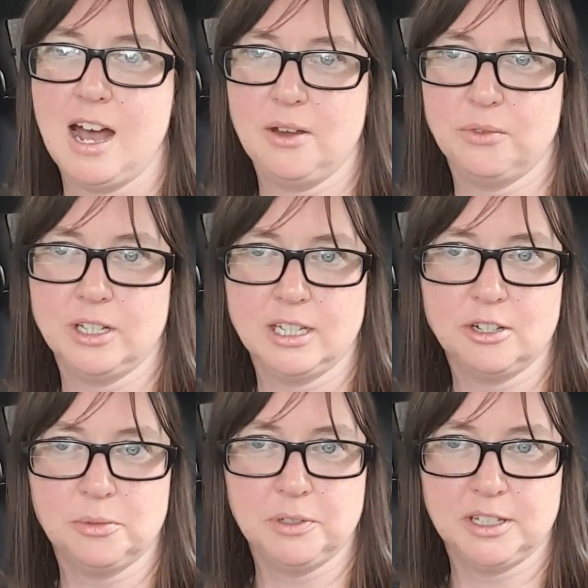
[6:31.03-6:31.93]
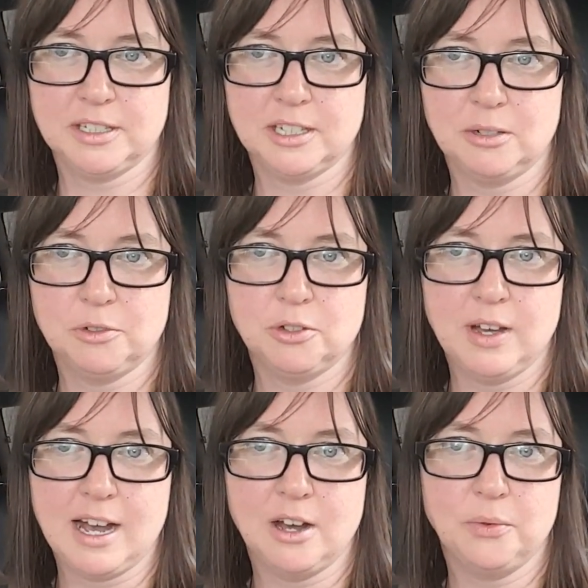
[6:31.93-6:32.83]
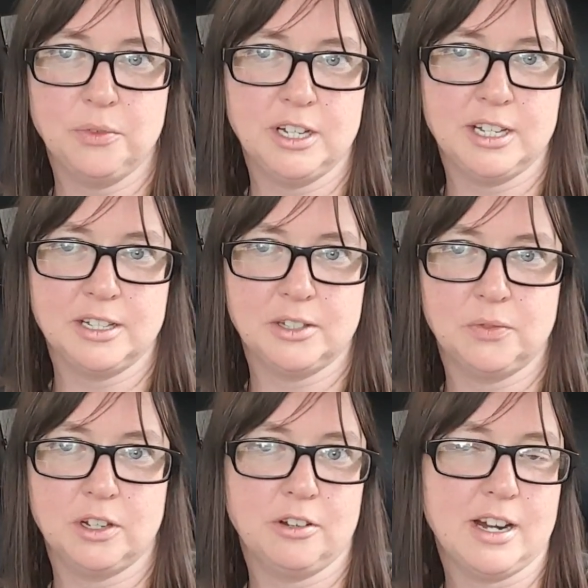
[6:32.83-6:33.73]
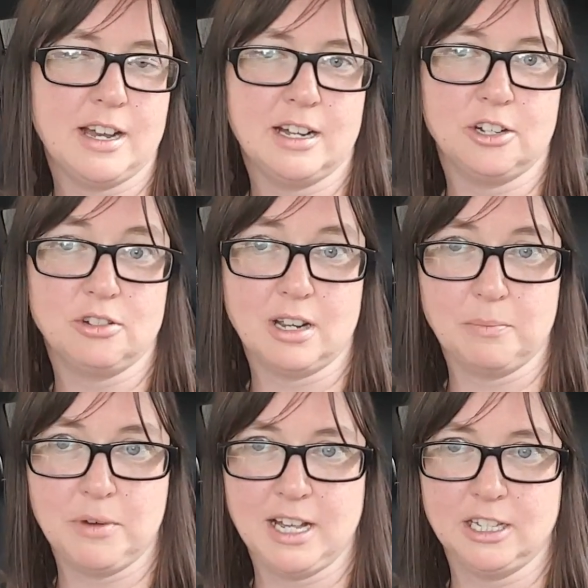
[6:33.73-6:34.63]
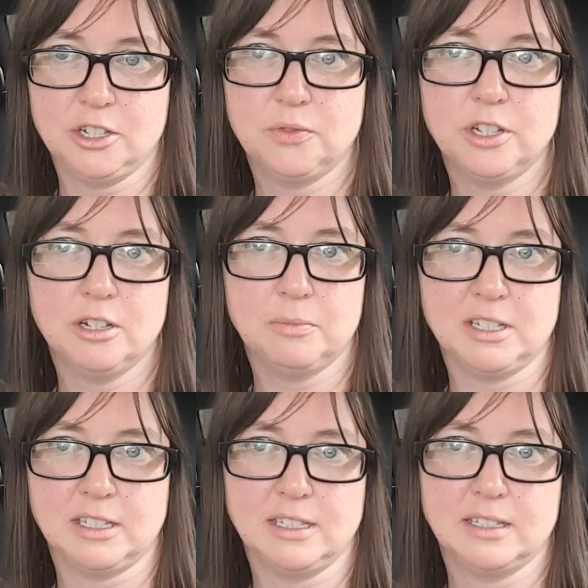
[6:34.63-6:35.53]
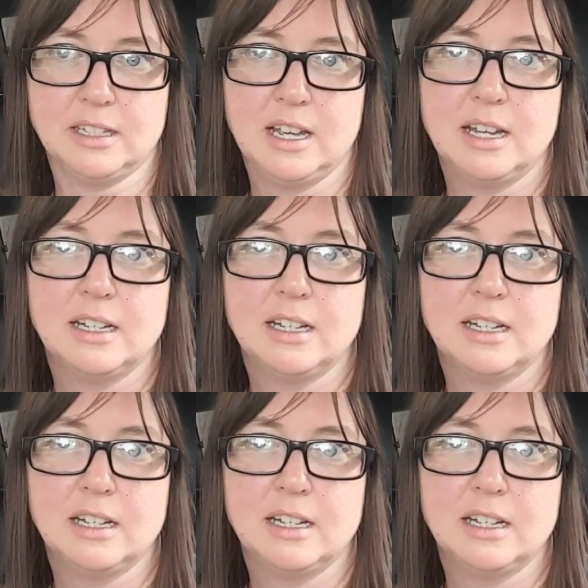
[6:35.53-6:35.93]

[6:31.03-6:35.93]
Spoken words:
I really hope that this helped you out with figuring out how to track mileage for your business.